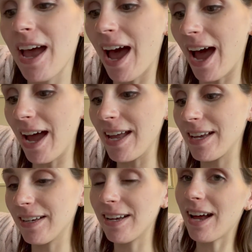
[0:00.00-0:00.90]

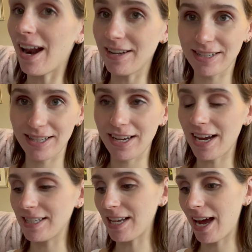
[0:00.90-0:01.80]
I honestly,
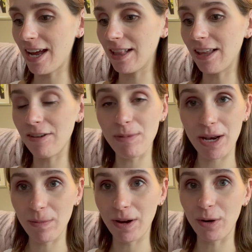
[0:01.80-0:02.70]
guys, I like
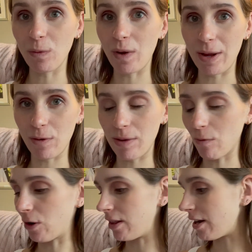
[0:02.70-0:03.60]
peanut butter way
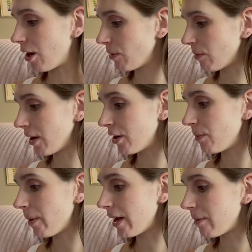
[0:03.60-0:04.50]
more than almond butter,
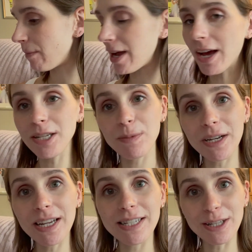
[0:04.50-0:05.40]
but my
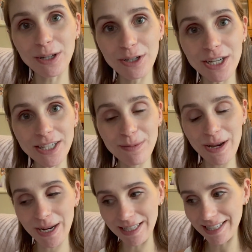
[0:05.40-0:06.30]
husband is allergic to
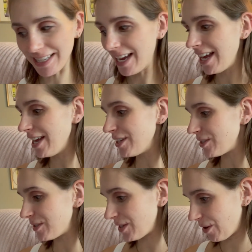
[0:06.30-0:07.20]
peanuts.
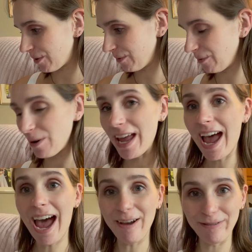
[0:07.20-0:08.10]
So we
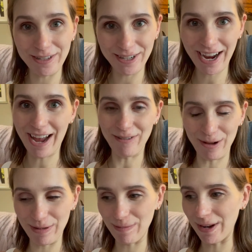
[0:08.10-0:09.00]
have to have
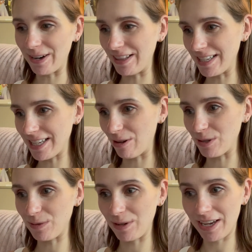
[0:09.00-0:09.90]
almond butter in this
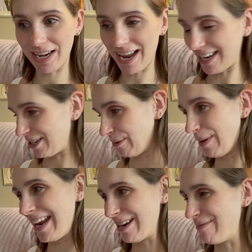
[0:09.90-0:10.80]
house. We cannot do
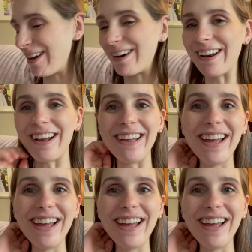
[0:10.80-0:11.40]
peanut butter at all.